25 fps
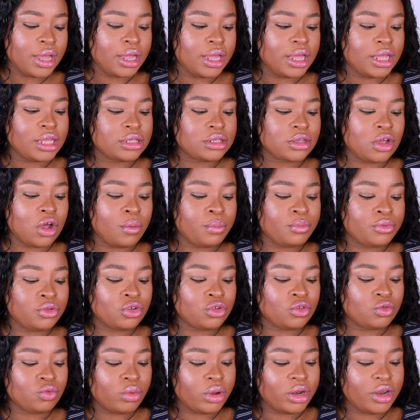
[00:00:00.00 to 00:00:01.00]
It's up to
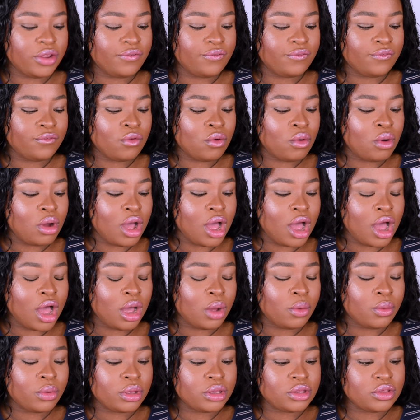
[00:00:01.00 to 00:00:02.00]
24
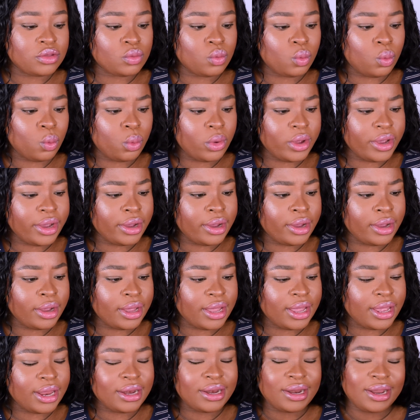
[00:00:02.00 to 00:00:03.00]
hours wear,
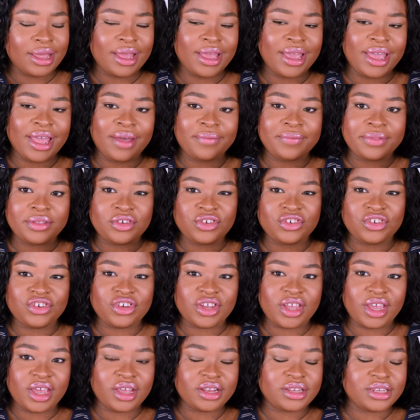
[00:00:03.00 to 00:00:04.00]
and I have the
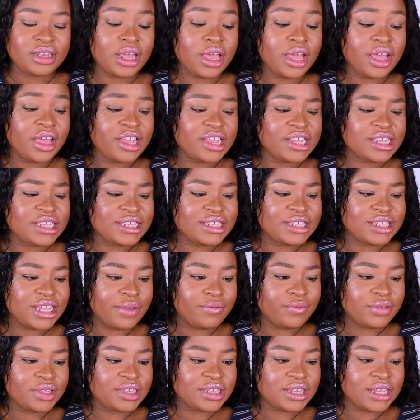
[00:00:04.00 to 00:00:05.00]
shade
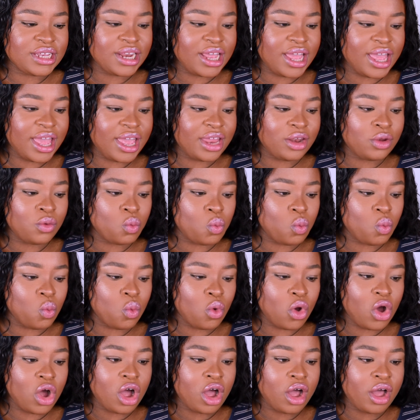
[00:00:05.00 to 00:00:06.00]

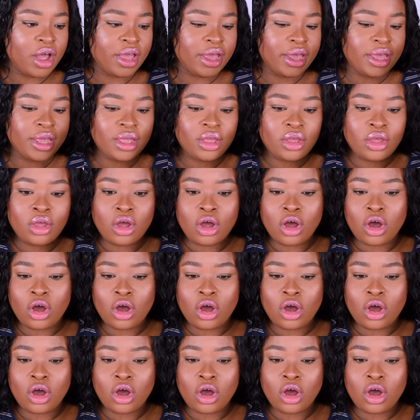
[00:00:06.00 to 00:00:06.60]
17NY.